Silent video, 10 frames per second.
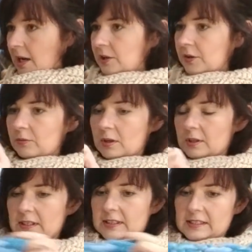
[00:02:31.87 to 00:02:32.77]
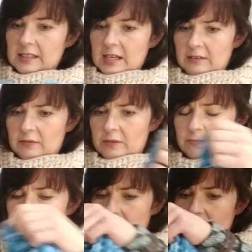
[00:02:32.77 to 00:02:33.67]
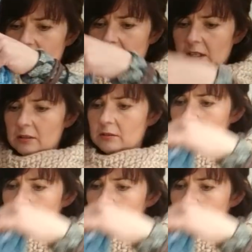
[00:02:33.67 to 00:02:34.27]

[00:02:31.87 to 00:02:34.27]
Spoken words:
Another one, this is kind of a funny,